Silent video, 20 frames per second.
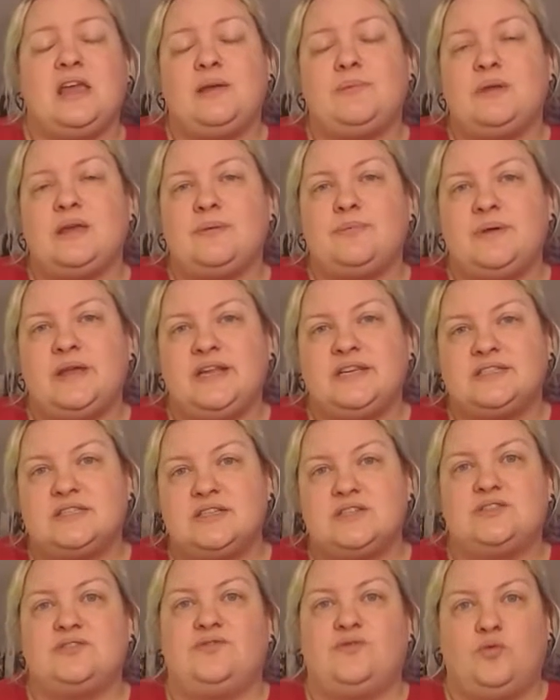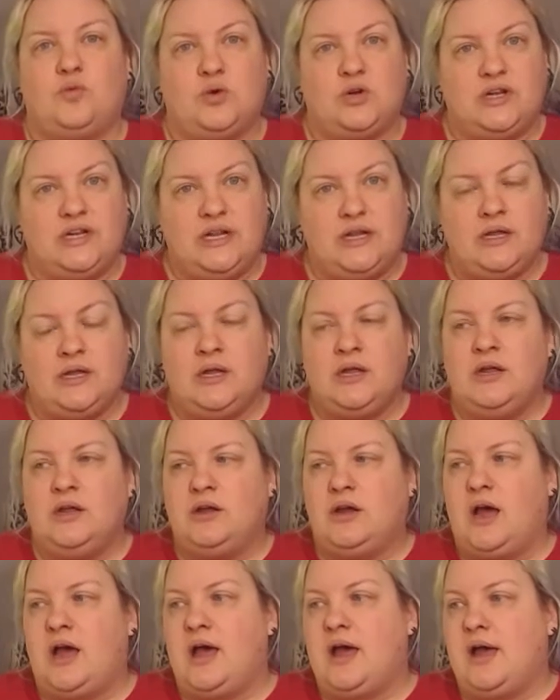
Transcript: Maybe pieces of wood,